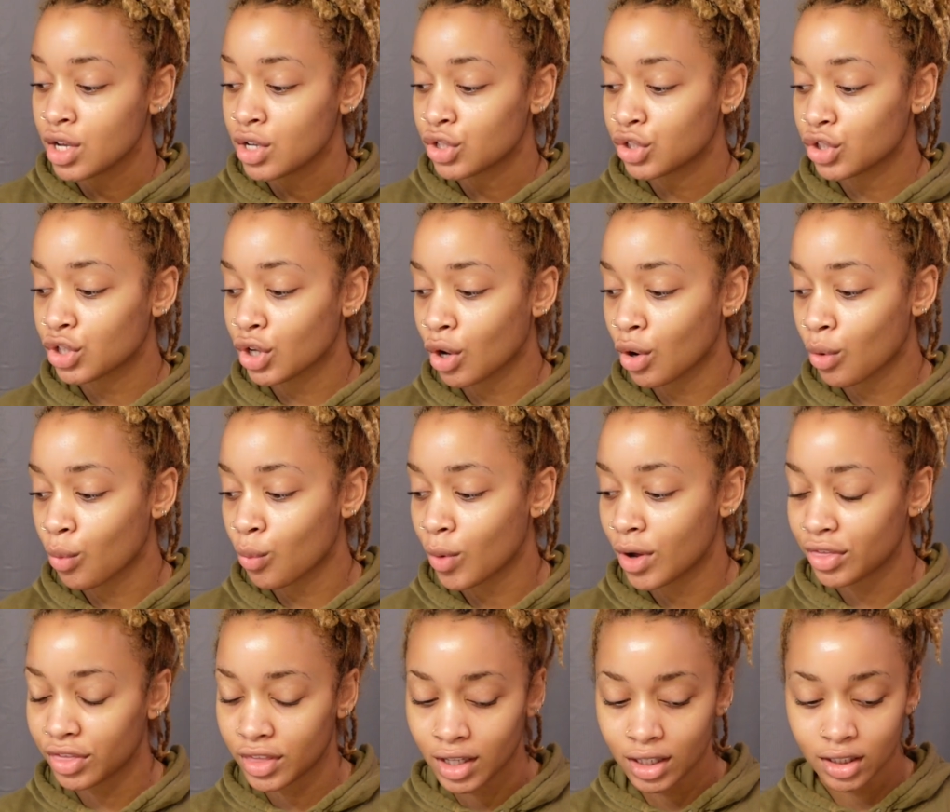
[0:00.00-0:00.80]
So
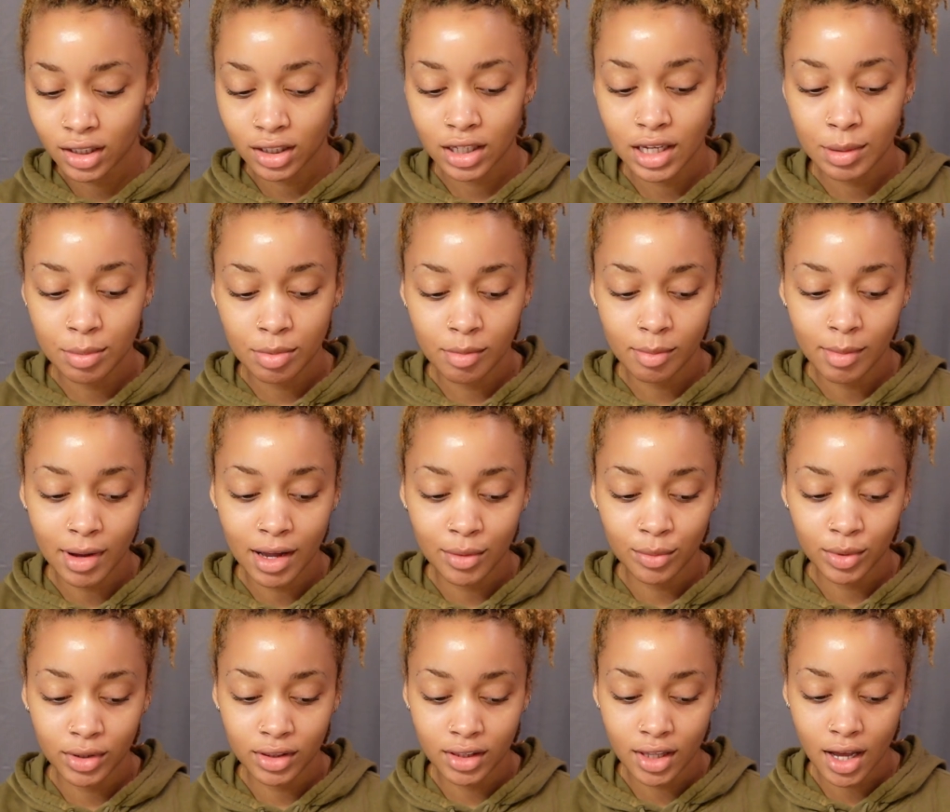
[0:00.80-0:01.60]
one thing to keep in
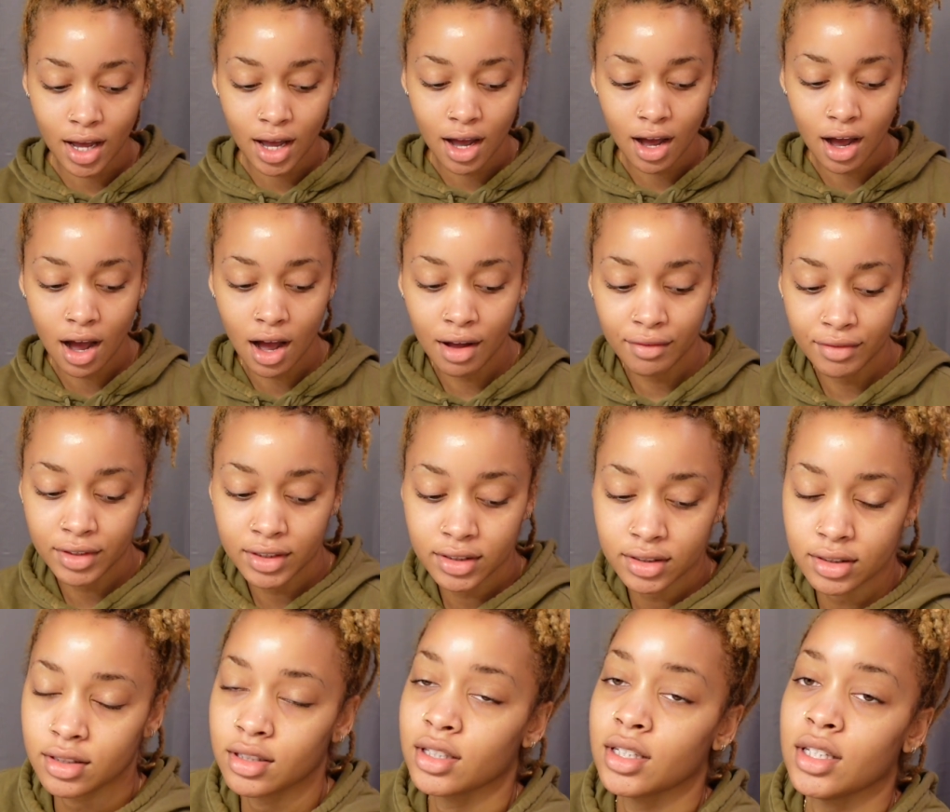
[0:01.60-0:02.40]
mind with that,
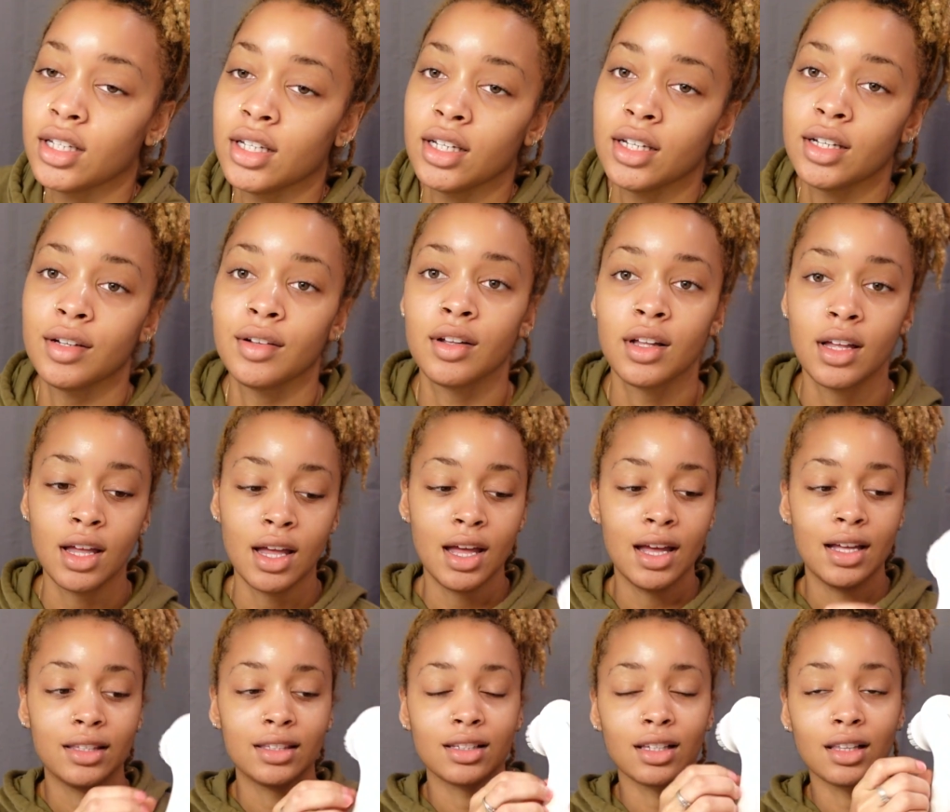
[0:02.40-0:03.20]
obviously,
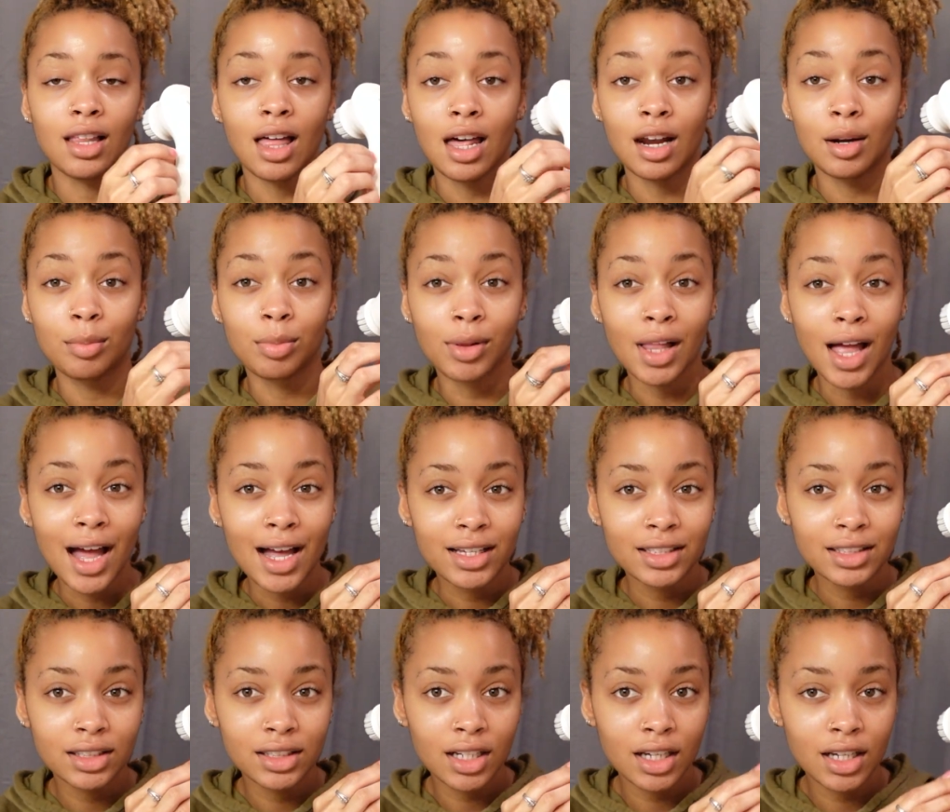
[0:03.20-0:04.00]
it's a lot of
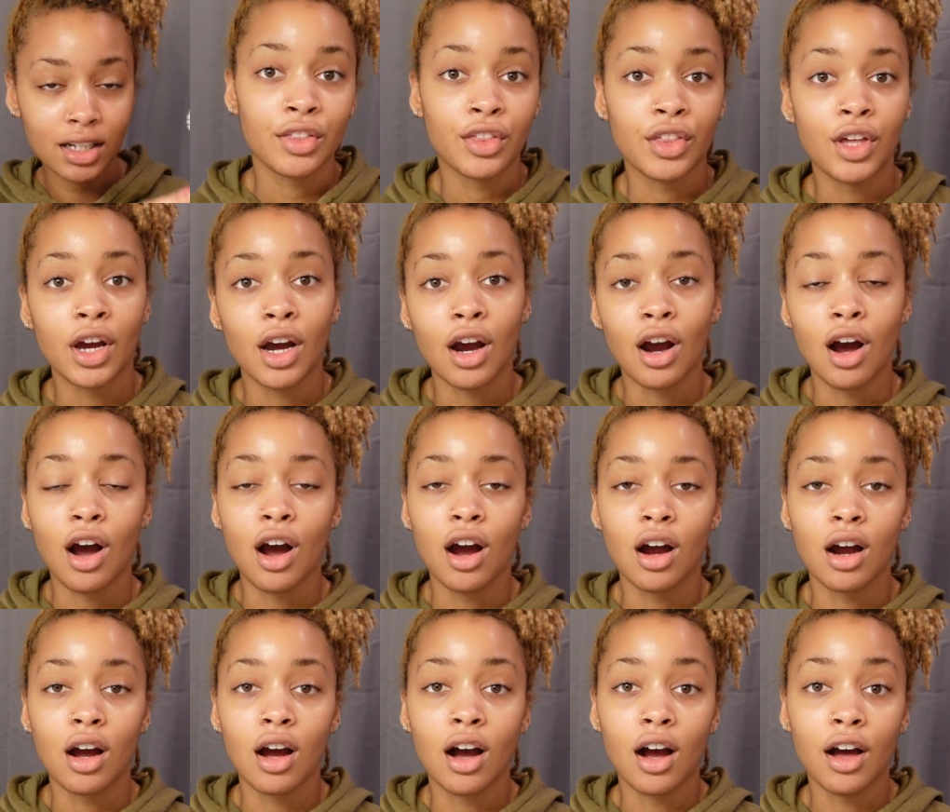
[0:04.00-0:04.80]
plastic. There
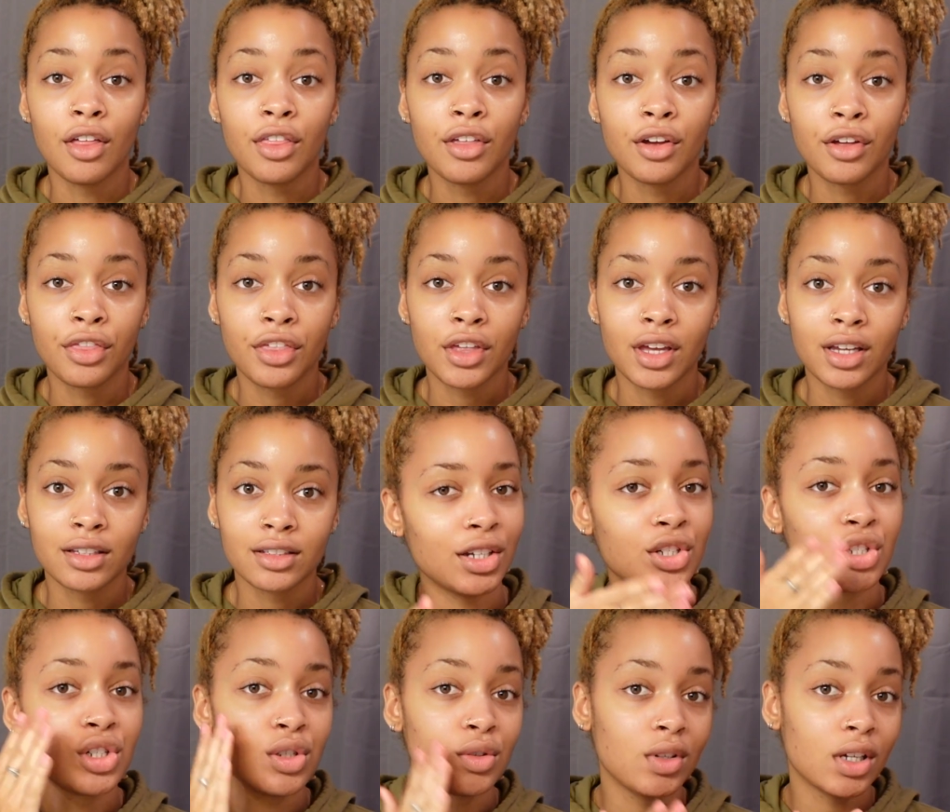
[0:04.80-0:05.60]
are other things
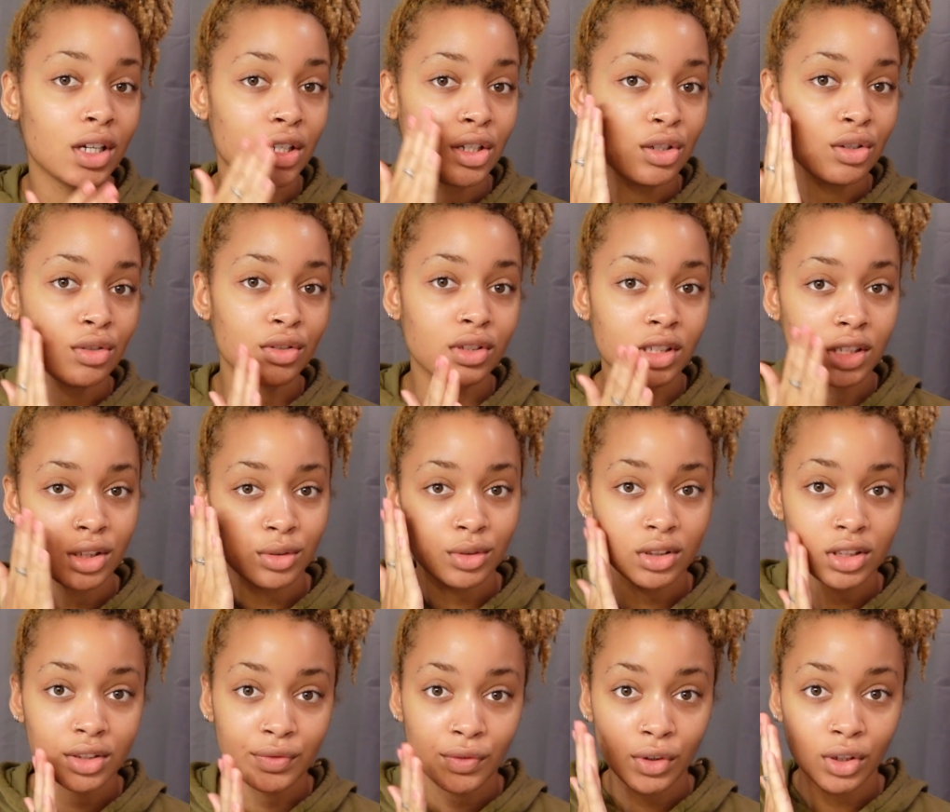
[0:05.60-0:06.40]
that you can use to
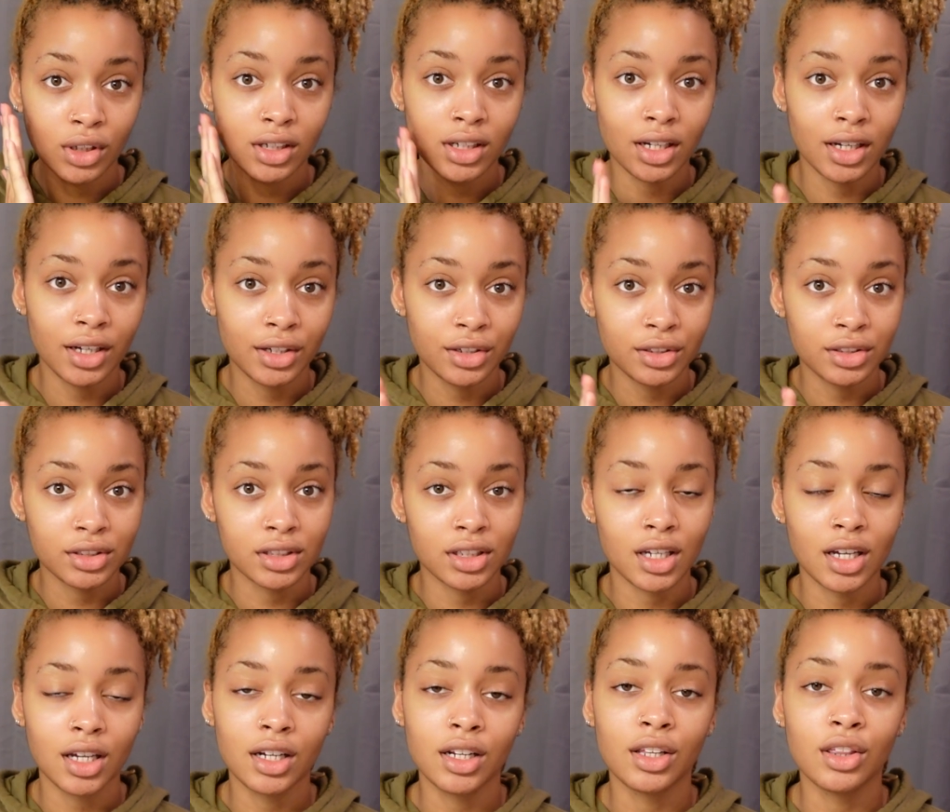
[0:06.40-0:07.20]
exfoliate your
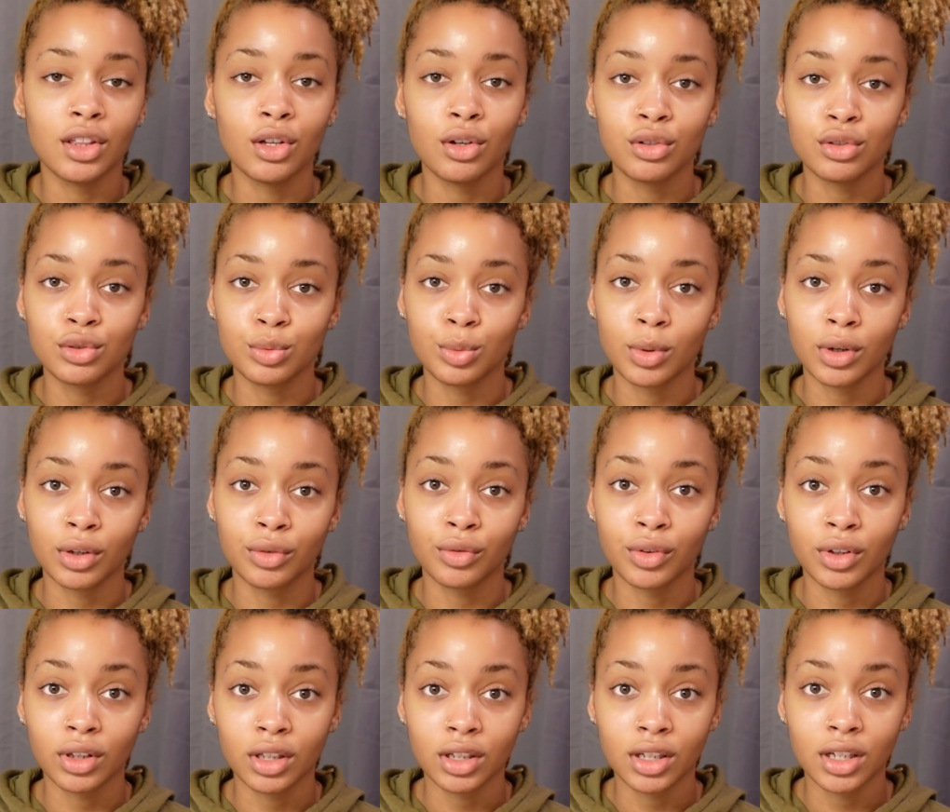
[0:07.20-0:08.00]
skin, and those
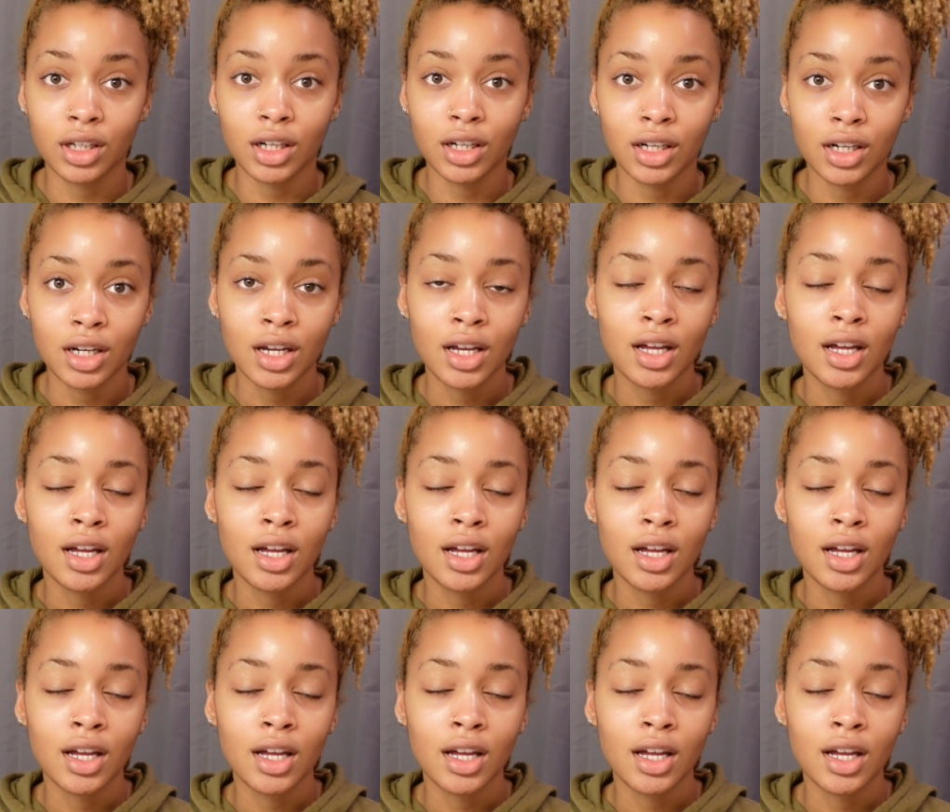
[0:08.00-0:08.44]
work really good,